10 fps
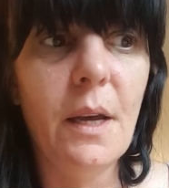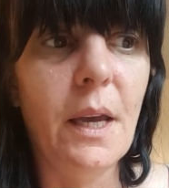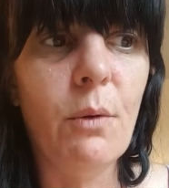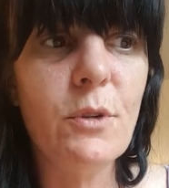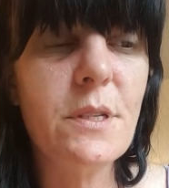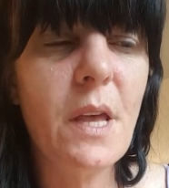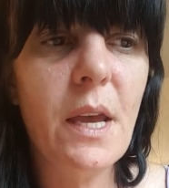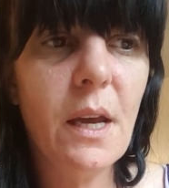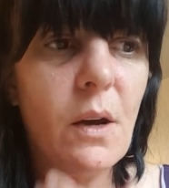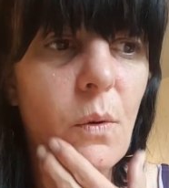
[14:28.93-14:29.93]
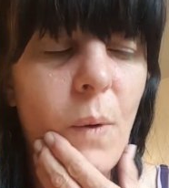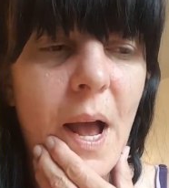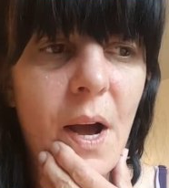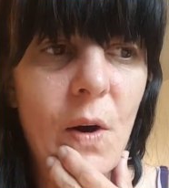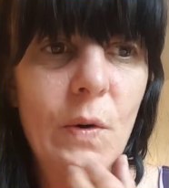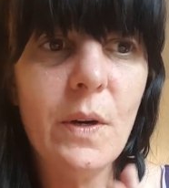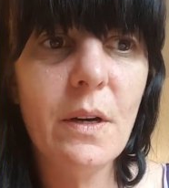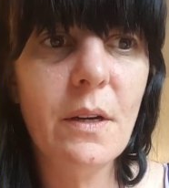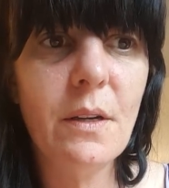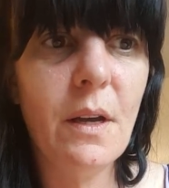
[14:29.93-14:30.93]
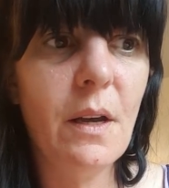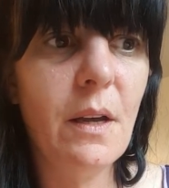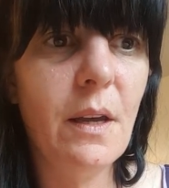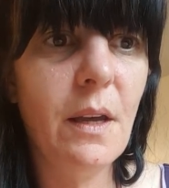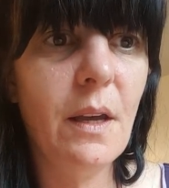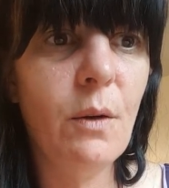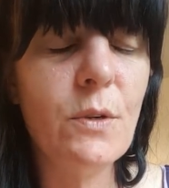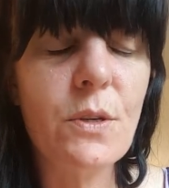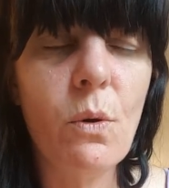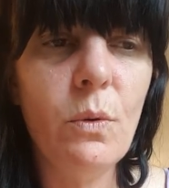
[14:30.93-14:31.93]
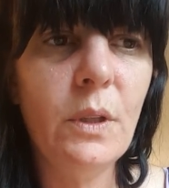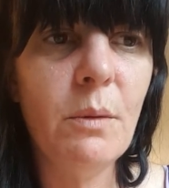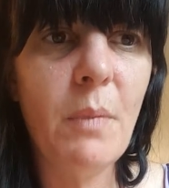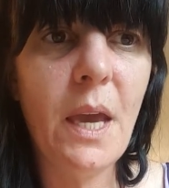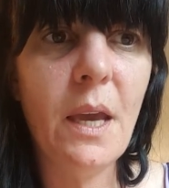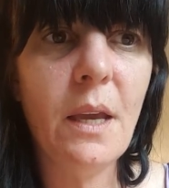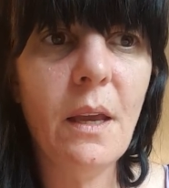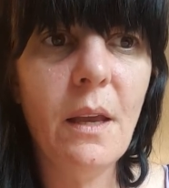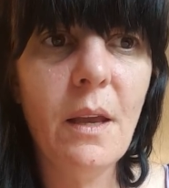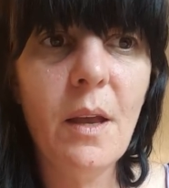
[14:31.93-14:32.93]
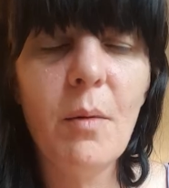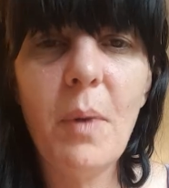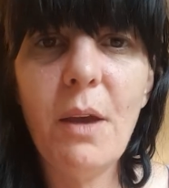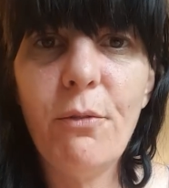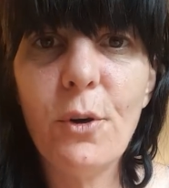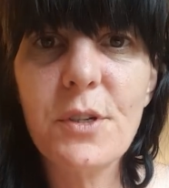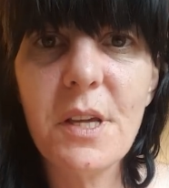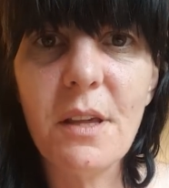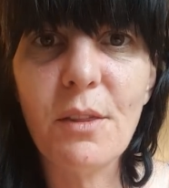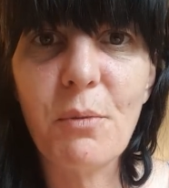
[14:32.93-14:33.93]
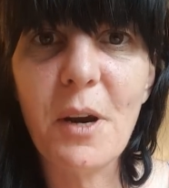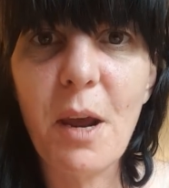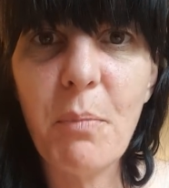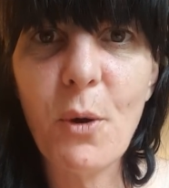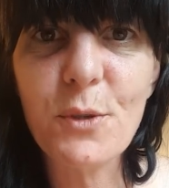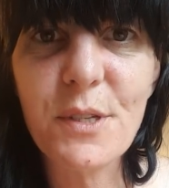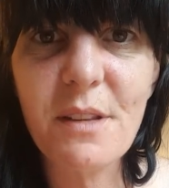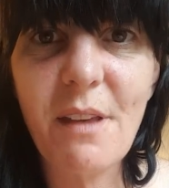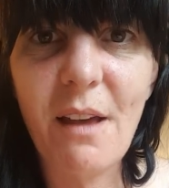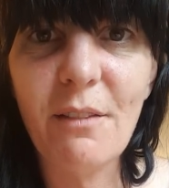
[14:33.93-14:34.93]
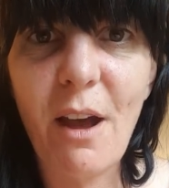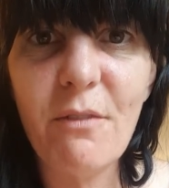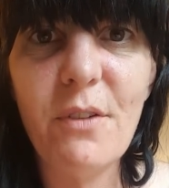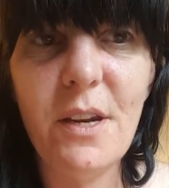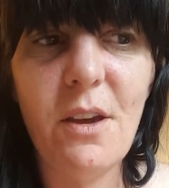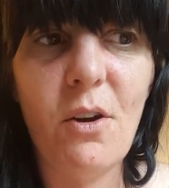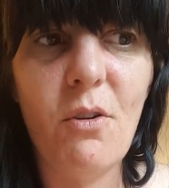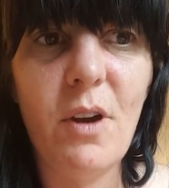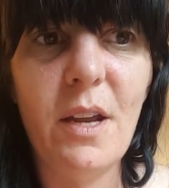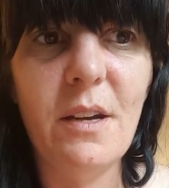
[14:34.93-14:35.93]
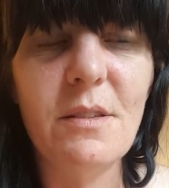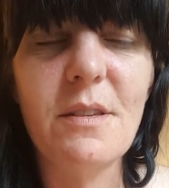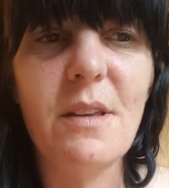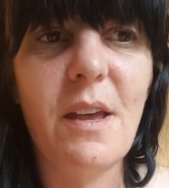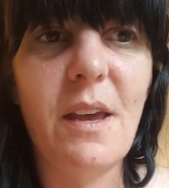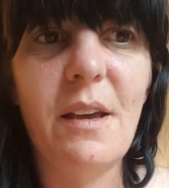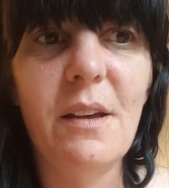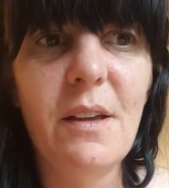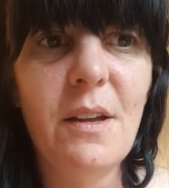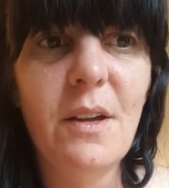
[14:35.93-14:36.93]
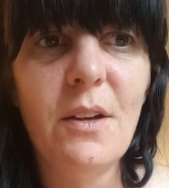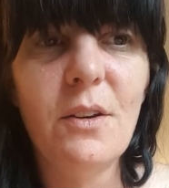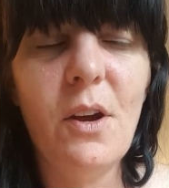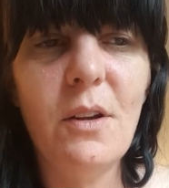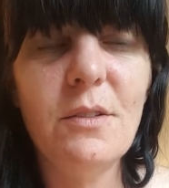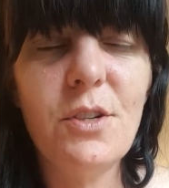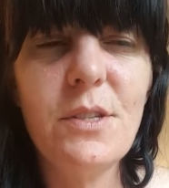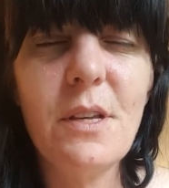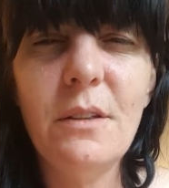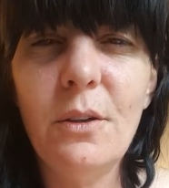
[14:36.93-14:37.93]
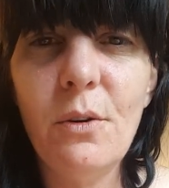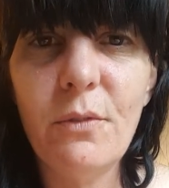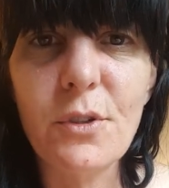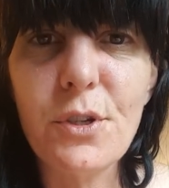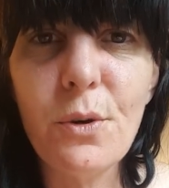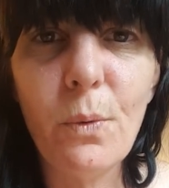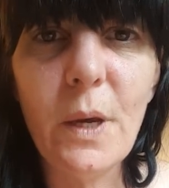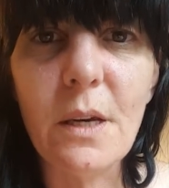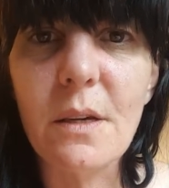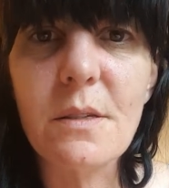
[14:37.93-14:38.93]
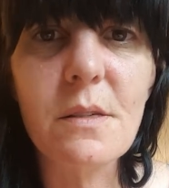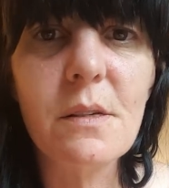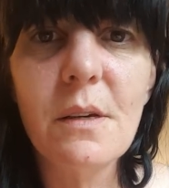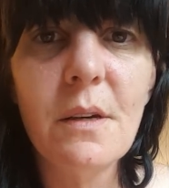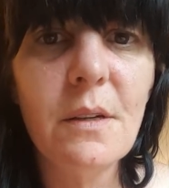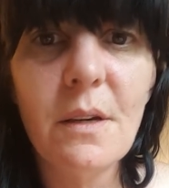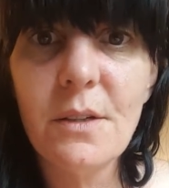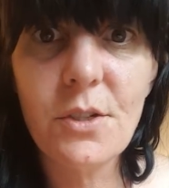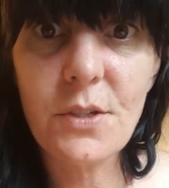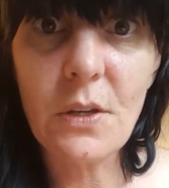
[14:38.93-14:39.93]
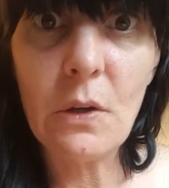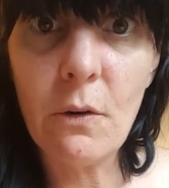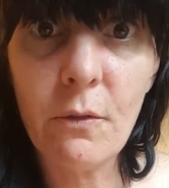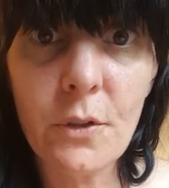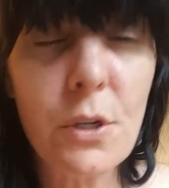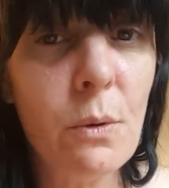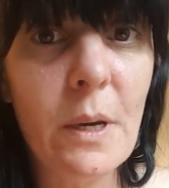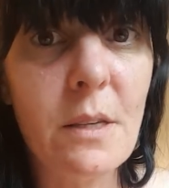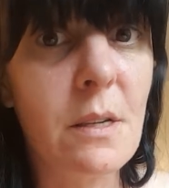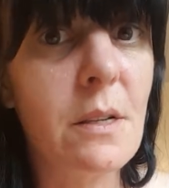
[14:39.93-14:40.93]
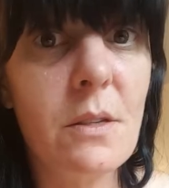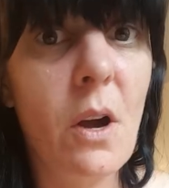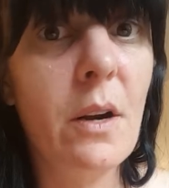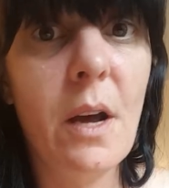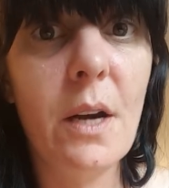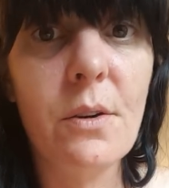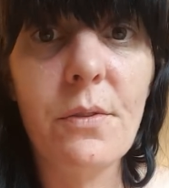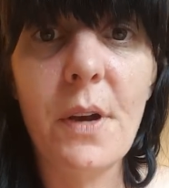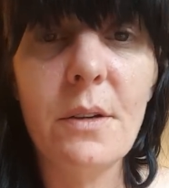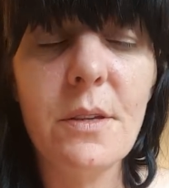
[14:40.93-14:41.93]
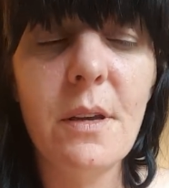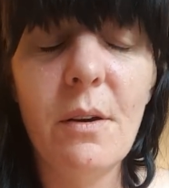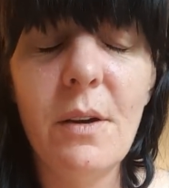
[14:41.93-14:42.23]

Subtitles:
It was like, wow, it was only May 14th when I posted that live video, and it's like just a little over 2 weeks. Just a little over 2 weeks, and it's gotten 100,000.